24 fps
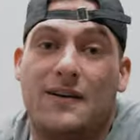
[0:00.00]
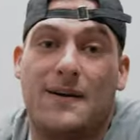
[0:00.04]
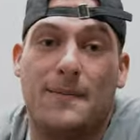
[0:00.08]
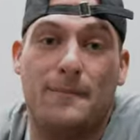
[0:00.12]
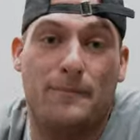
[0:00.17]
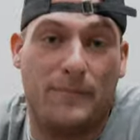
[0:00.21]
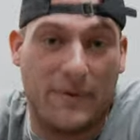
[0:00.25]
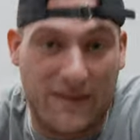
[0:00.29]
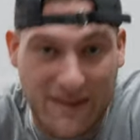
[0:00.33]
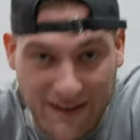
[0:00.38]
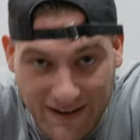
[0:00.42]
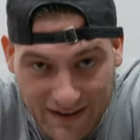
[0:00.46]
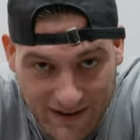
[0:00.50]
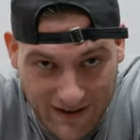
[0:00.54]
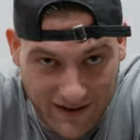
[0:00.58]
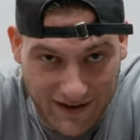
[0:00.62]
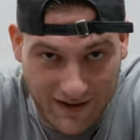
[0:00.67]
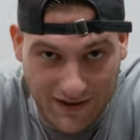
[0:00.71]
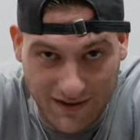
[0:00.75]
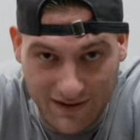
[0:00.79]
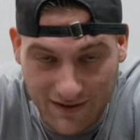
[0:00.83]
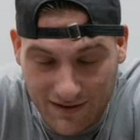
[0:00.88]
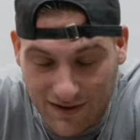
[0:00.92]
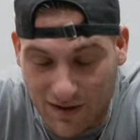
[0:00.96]

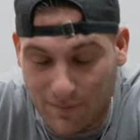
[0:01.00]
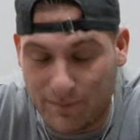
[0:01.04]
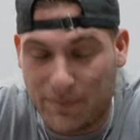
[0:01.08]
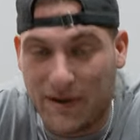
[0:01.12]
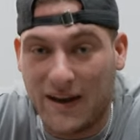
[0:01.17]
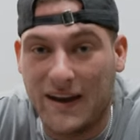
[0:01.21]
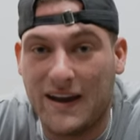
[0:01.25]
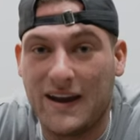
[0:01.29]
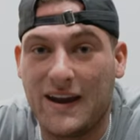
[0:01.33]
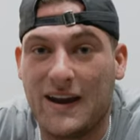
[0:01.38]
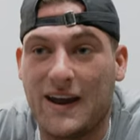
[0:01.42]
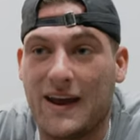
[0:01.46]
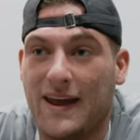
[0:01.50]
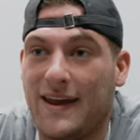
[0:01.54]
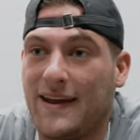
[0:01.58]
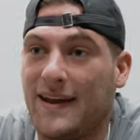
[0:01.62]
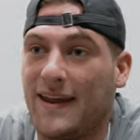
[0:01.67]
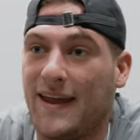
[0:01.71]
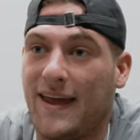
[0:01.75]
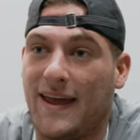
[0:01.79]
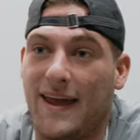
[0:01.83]
competing. Competing in